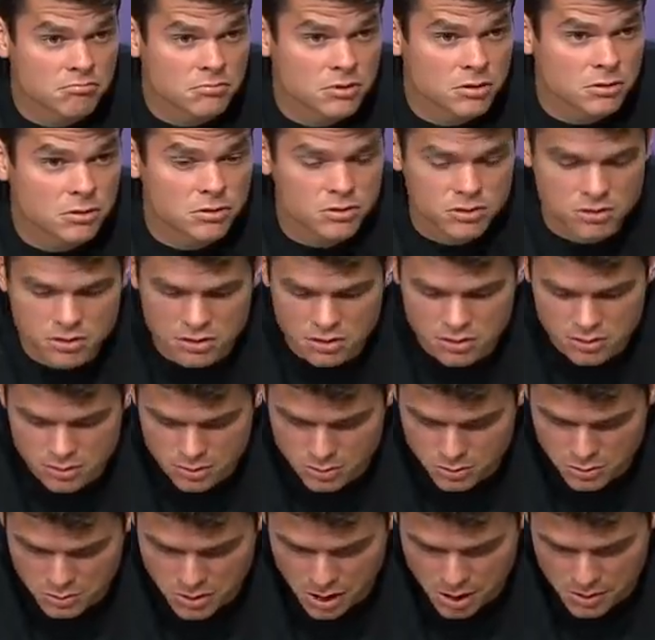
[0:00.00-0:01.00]

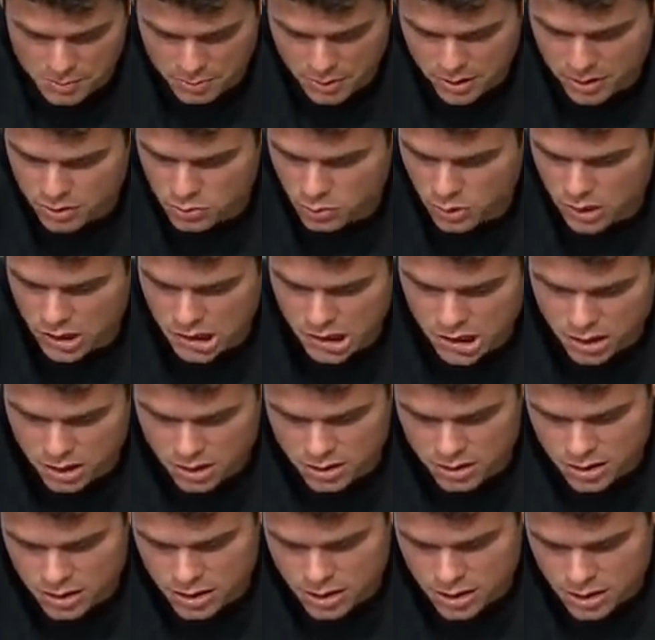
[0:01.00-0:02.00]
I played
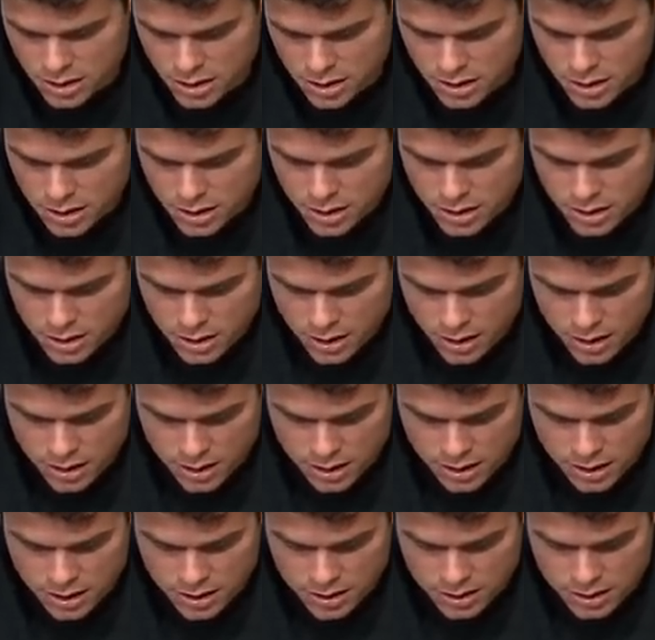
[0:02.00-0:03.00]
well.
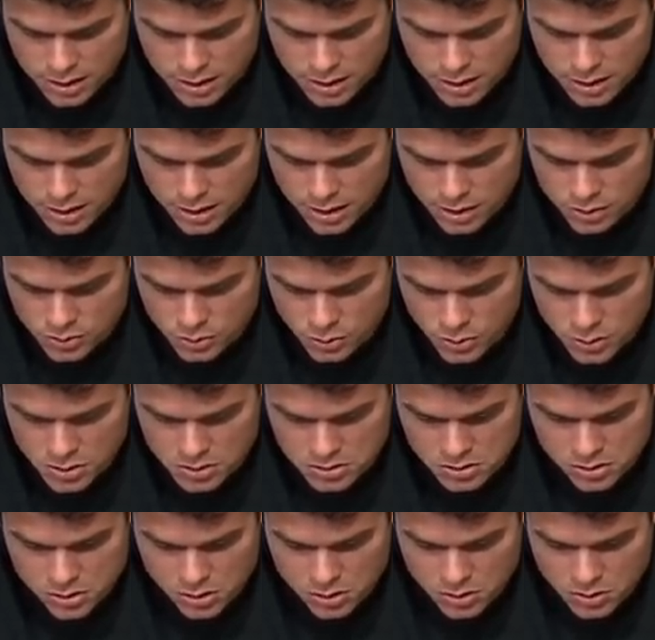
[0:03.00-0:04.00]
I did things well,
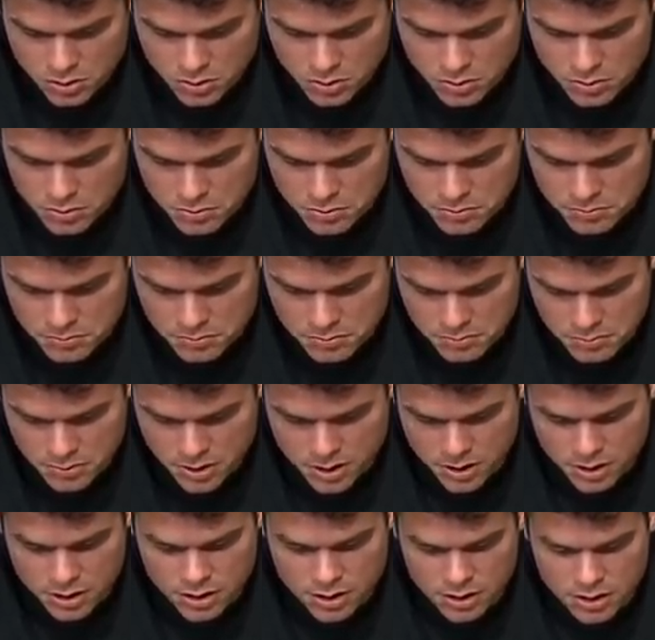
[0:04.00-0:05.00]
so
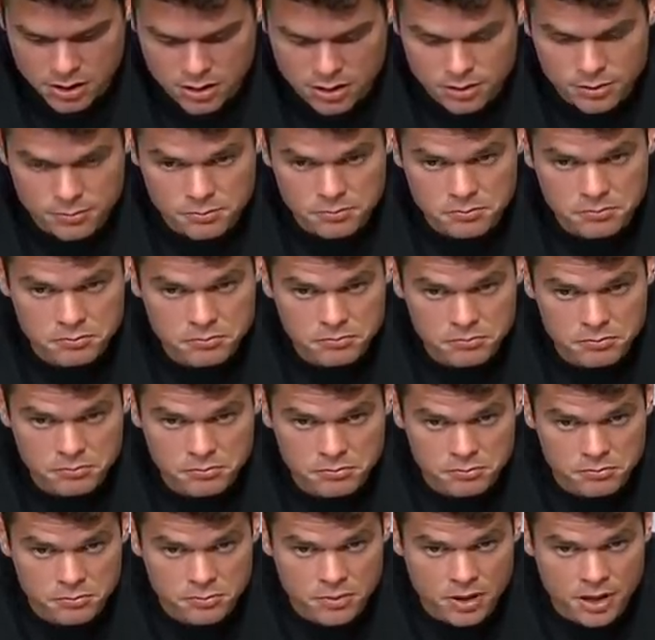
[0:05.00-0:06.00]
I'm
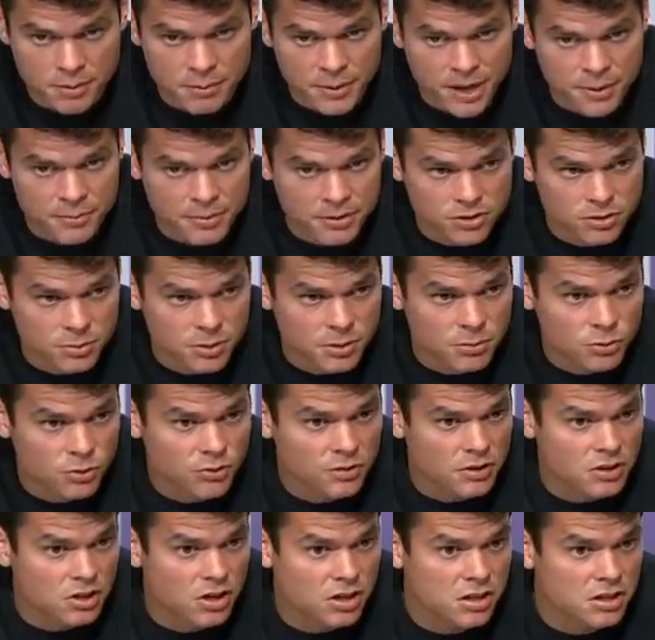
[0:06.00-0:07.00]
happy to be
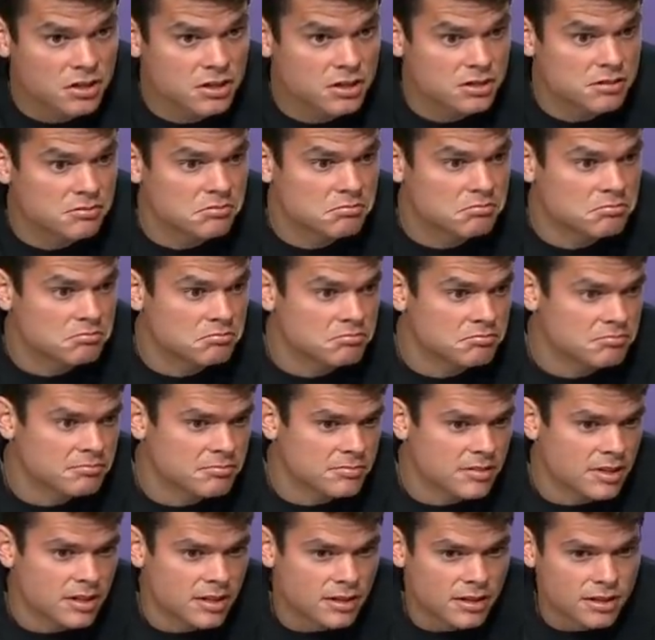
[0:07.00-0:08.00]
moving on and
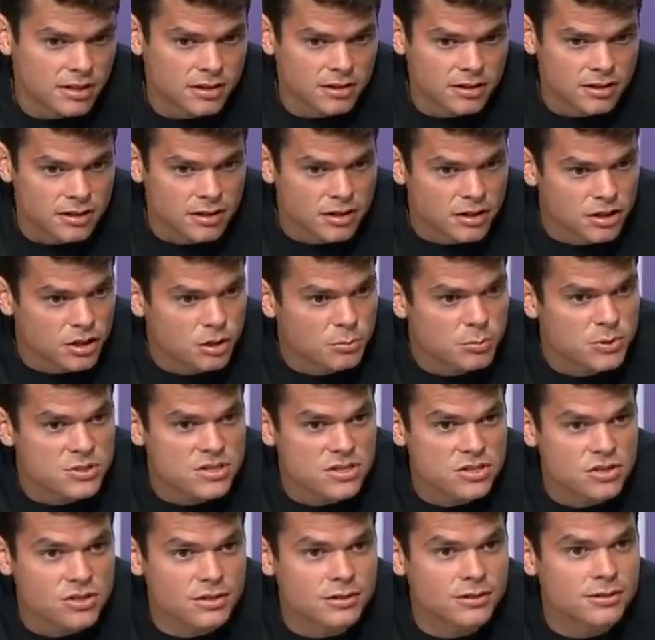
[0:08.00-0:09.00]
in a good
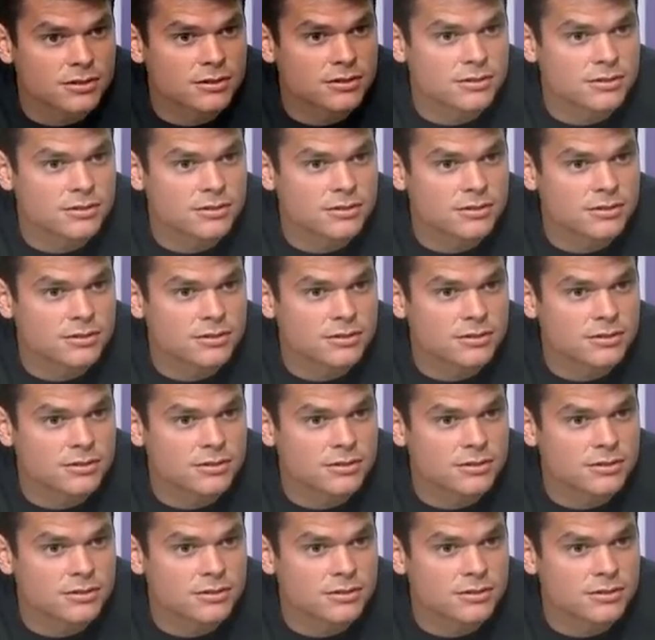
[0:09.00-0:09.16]
position.